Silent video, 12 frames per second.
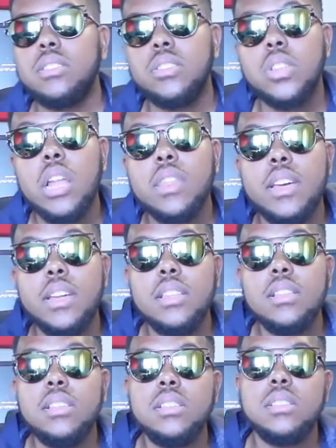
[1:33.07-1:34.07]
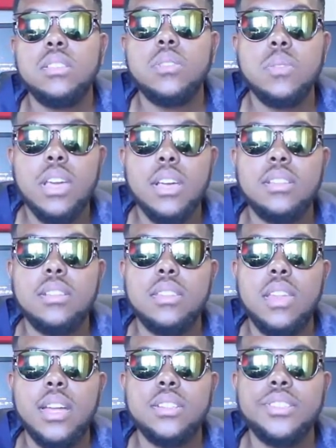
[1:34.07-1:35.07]
it's not that easy to get
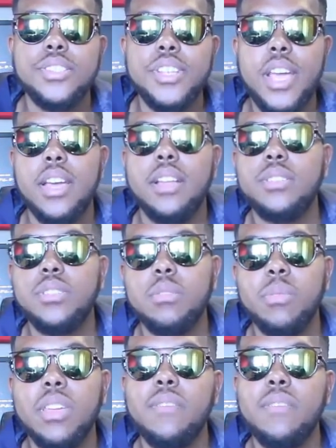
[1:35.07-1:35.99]
that chance to be